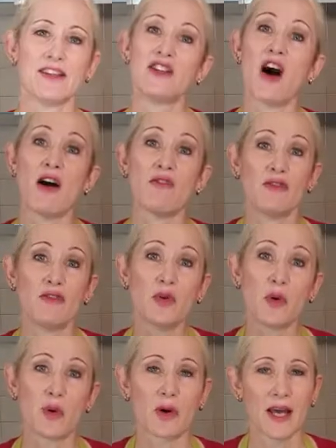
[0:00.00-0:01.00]
knife and
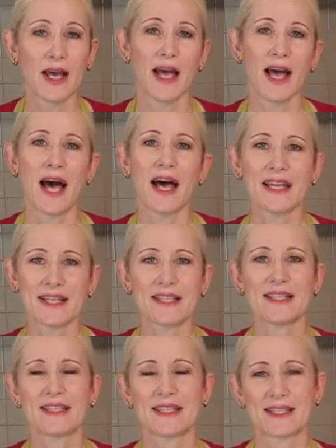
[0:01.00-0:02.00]
fork. And it's
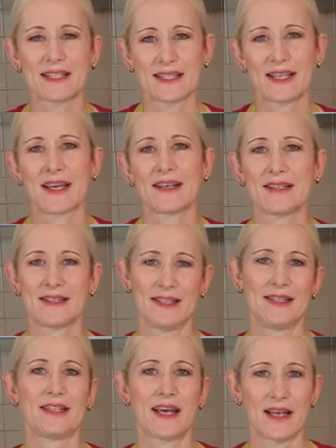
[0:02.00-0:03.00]
a
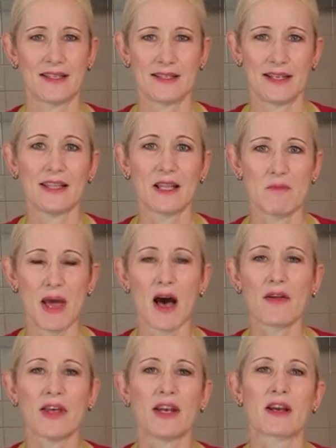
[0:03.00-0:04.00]
disgusting taste in the
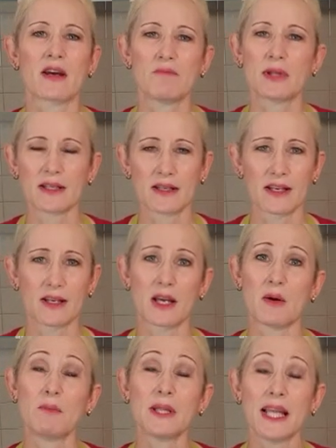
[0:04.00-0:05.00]
mouth, and it can
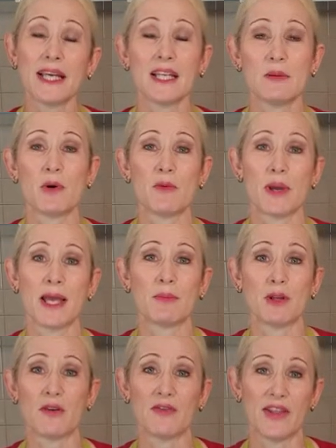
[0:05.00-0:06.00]
completely put
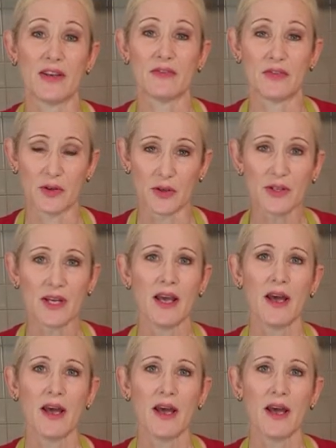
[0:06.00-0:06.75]
people off their food.